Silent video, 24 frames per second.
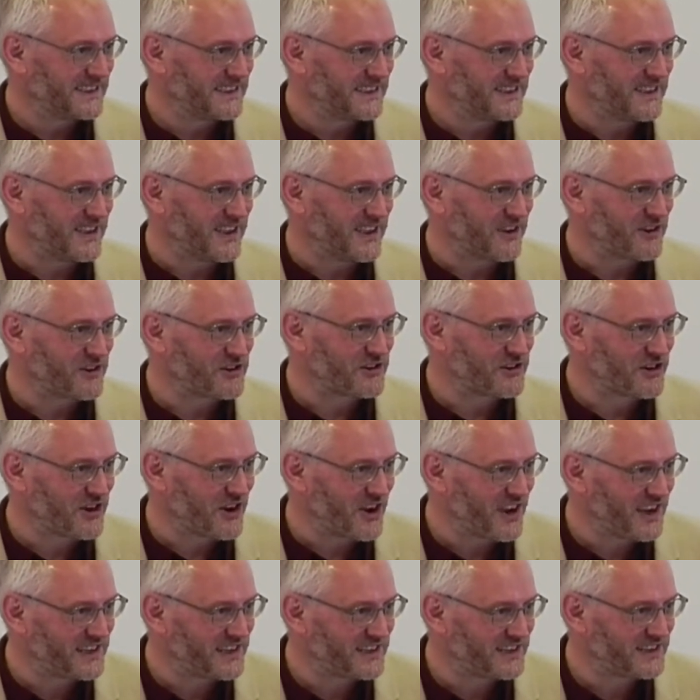Yeah,
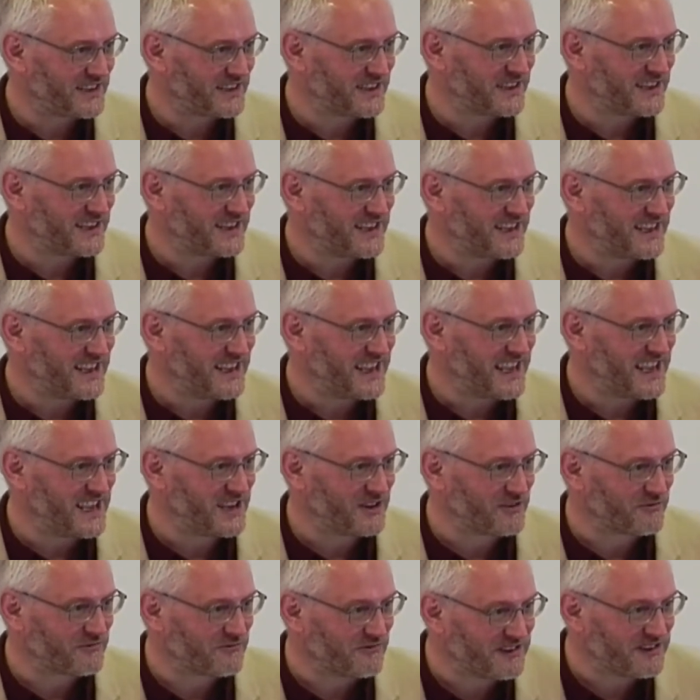Christ
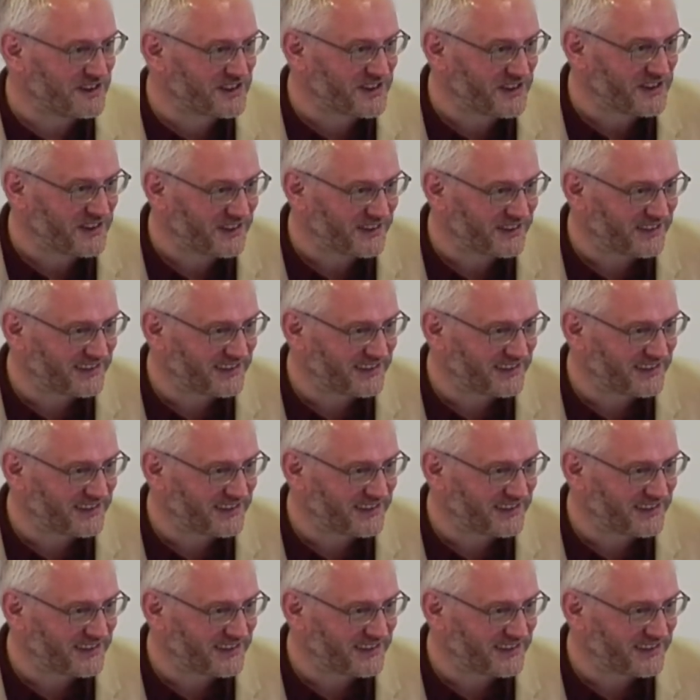is risen.